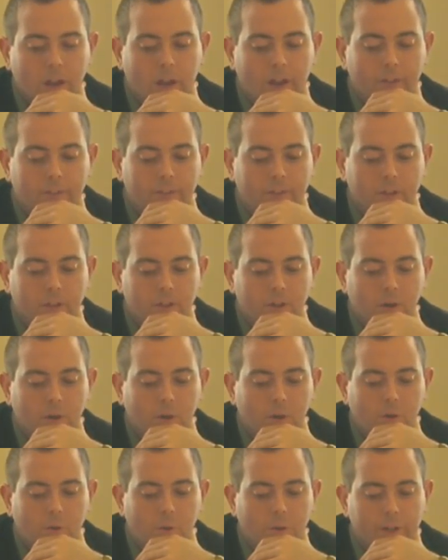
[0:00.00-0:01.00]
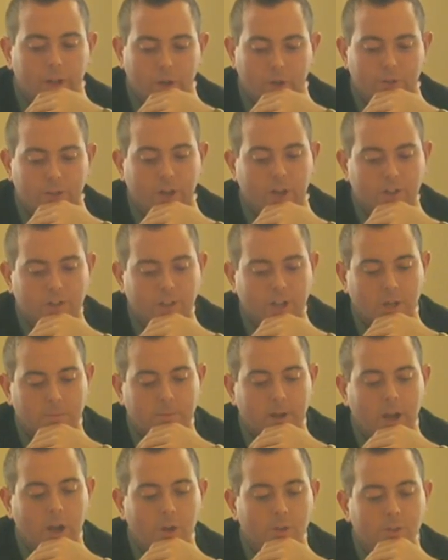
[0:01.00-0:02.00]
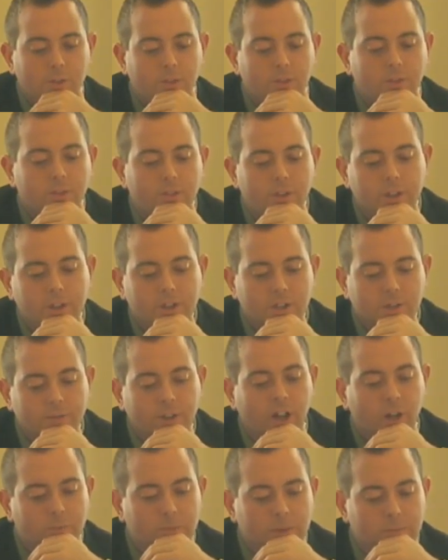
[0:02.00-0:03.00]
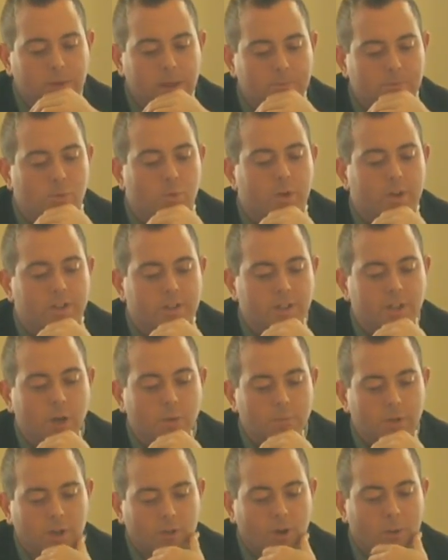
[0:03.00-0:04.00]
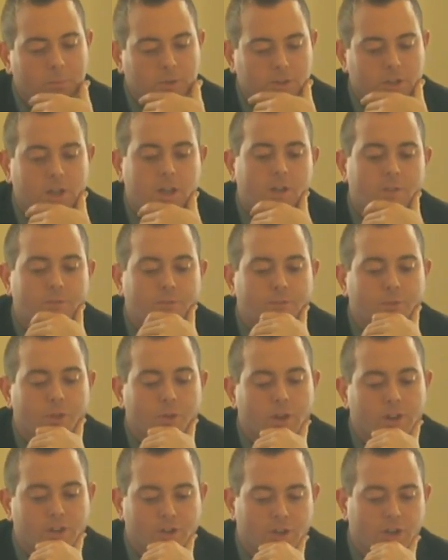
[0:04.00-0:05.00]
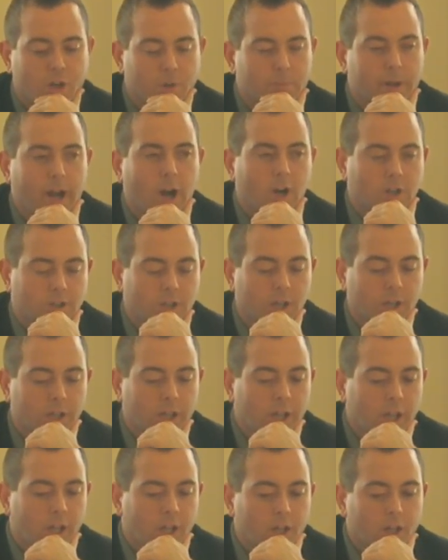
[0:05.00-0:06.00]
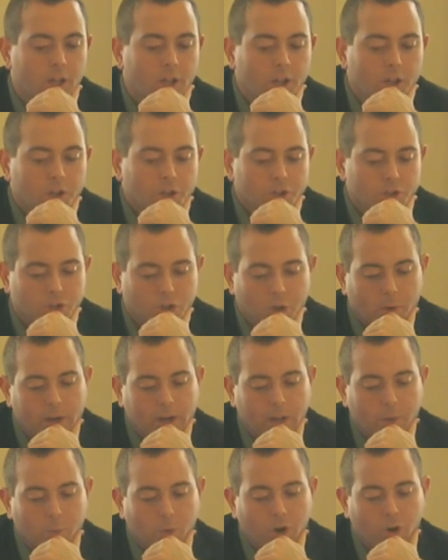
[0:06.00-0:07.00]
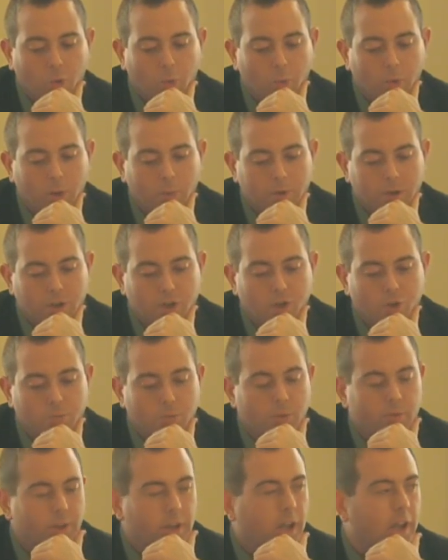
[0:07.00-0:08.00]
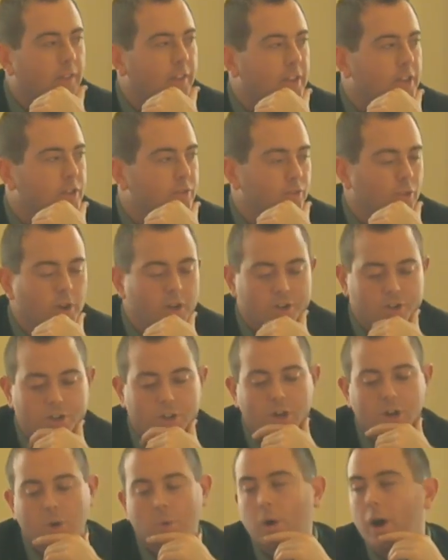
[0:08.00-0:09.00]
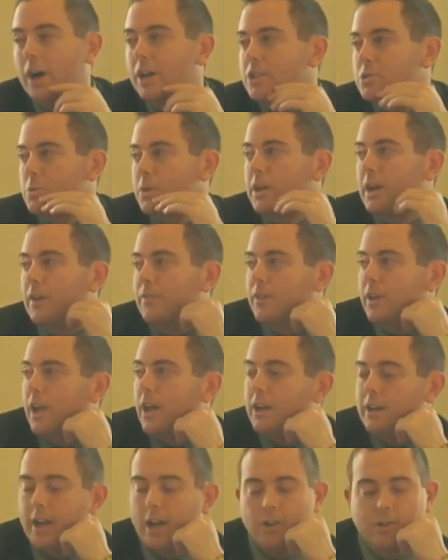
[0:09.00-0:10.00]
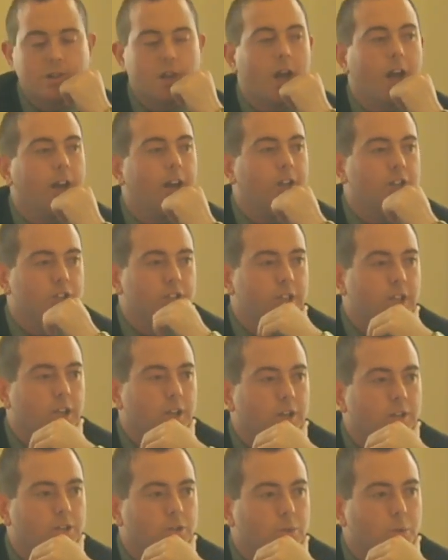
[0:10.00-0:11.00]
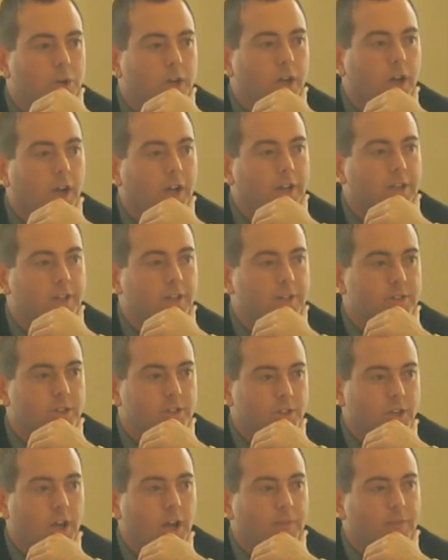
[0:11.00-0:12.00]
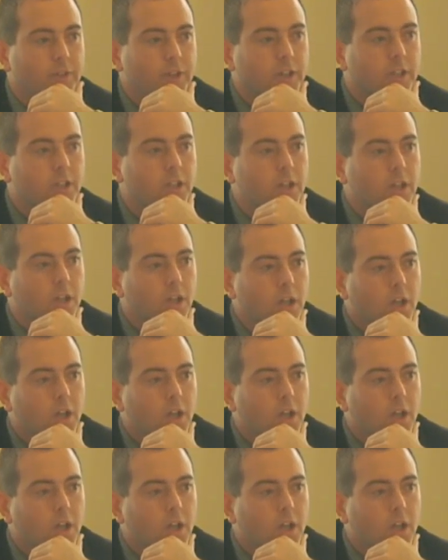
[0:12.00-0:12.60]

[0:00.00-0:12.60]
And the only other thing I'll say about this development, Maplewood, is they're being represented for their engineer by Art Tully. So any work that we do moving on this for engineering-wise, we're going to have to get an outside engineer to work on just because there's a conflict.